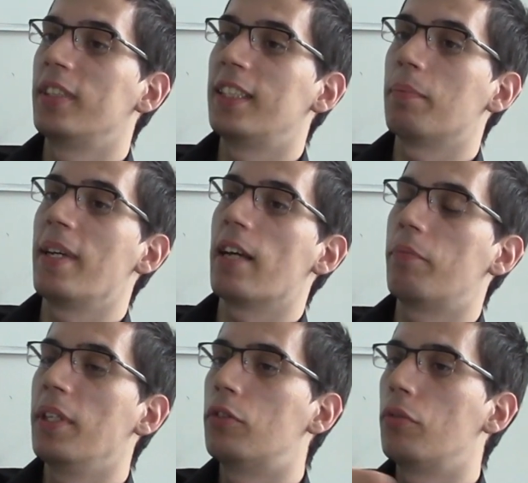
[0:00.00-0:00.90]
This may
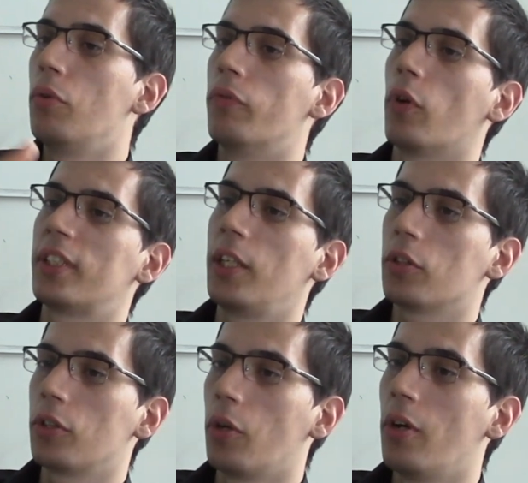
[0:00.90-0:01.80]
have been true forty
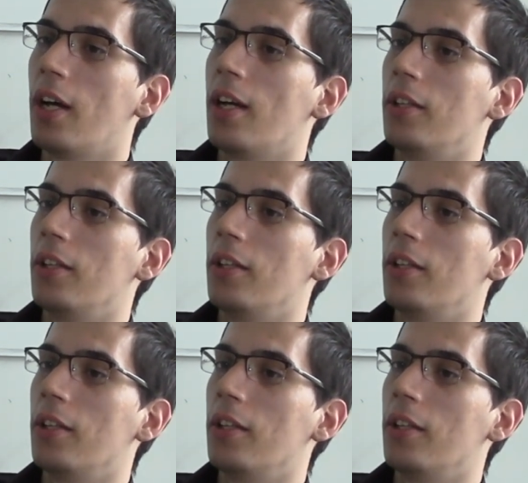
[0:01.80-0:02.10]
years ago.